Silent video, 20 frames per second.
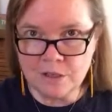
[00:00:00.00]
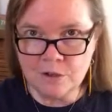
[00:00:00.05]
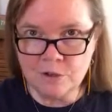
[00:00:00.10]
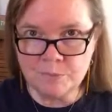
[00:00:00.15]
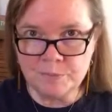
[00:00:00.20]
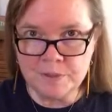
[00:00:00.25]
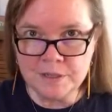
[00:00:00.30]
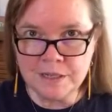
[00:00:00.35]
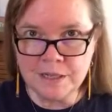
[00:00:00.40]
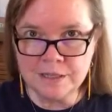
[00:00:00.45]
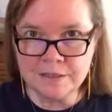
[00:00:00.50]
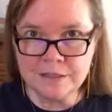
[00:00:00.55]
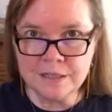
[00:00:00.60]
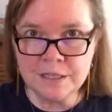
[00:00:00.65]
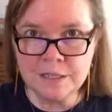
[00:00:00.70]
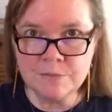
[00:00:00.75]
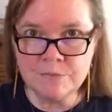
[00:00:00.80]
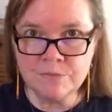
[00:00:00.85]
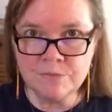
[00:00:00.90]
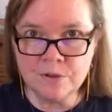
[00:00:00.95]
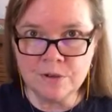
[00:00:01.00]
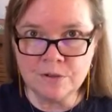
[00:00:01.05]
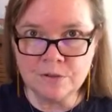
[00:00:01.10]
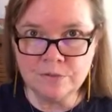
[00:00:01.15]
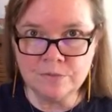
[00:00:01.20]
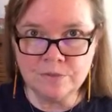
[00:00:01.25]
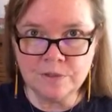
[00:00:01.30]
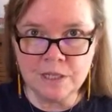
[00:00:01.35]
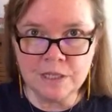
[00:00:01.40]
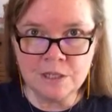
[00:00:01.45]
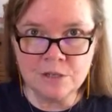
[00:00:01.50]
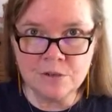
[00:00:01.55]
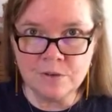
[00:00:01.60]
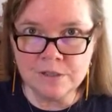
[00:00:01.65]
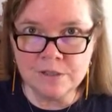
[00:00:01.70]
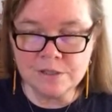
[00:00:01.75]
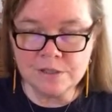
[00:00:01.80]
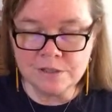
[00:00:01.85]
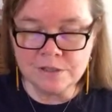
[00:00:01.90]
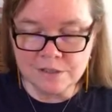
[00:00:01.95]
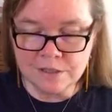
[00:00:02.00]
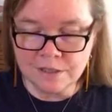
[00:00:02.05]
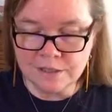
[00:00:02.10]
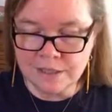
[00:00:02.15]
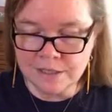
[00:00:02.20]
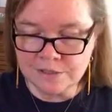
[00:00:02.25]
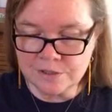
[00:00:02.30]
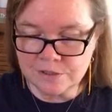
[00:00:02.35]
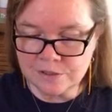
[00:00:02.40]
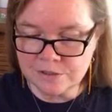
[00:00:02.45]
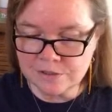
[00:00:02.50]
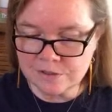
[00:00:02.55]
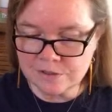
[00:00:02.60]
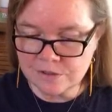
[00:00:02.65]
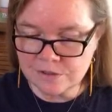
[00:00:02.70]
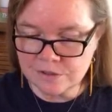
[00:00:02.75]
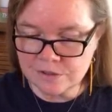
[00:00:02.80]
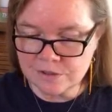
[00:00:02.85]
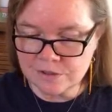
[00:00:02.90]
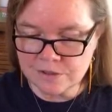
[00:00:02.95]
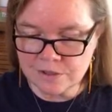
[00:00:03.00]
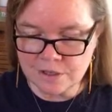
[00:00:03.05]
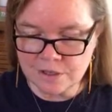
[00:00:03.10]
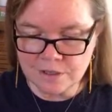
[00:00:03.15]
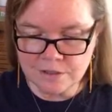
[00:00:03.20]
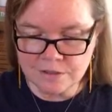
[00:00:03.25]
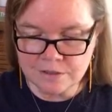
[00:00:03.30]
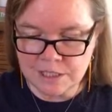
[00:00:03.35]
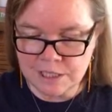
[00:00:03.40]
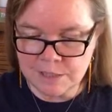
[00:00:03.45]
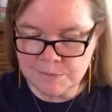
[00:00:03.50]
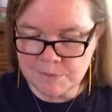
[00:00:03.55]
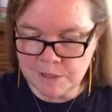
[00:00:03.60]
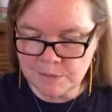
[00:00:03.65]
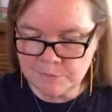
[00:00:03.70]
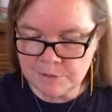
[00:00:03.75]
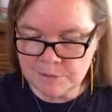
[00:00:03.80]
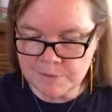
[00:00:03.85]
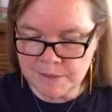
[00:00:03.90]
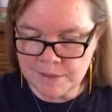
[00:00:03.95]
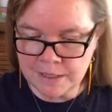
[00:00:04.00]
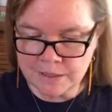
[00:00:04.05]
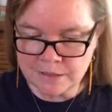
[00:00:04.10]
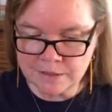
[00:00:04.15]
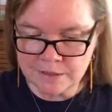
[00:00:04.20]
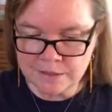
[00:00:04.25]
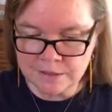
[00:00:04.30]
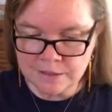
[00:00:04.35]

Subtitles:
I hope you got that info. If any questions on that, just email me back.